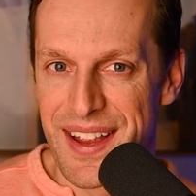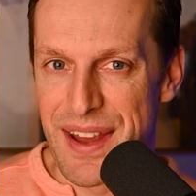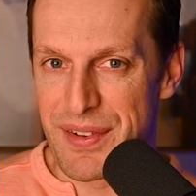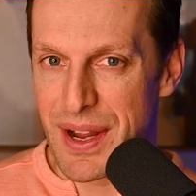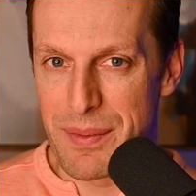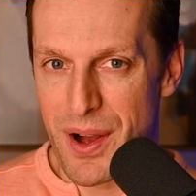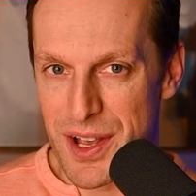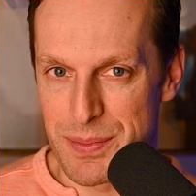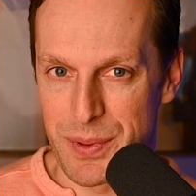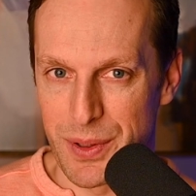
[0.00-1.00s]
If you come to
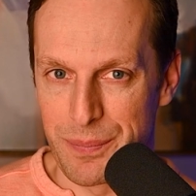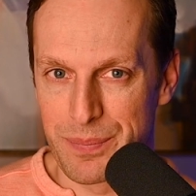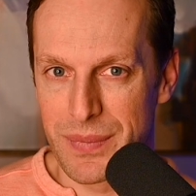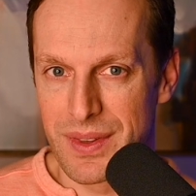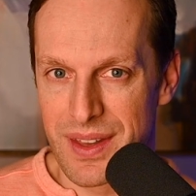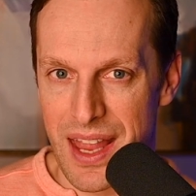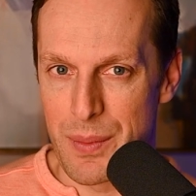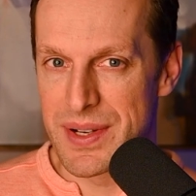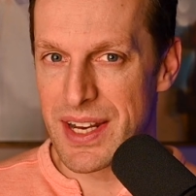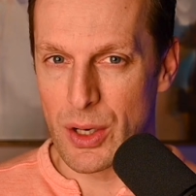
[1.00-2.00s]
hospital
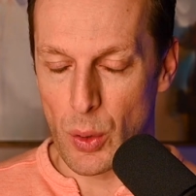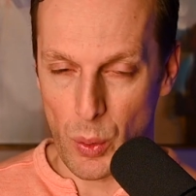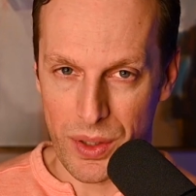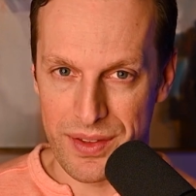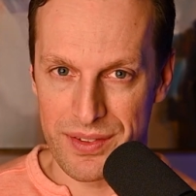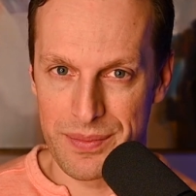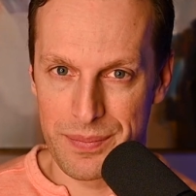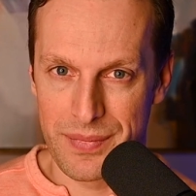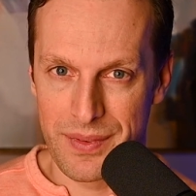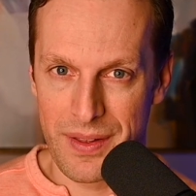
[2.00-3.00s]
and we take your organs,
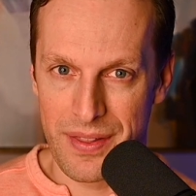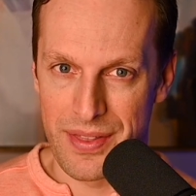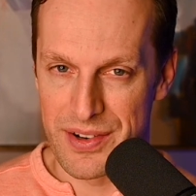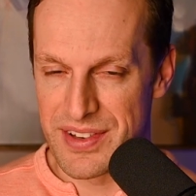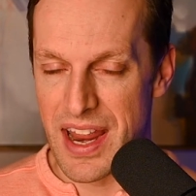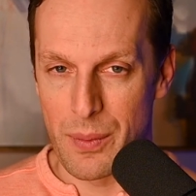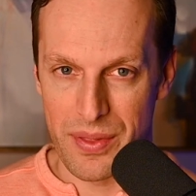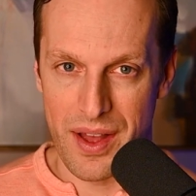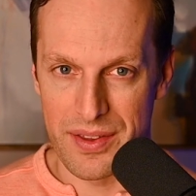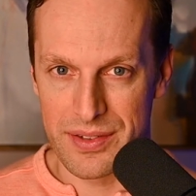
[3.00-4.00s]
they're staying
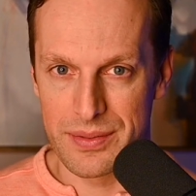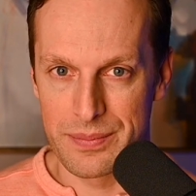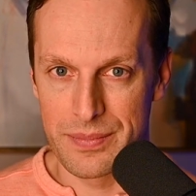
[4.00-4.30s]
with us.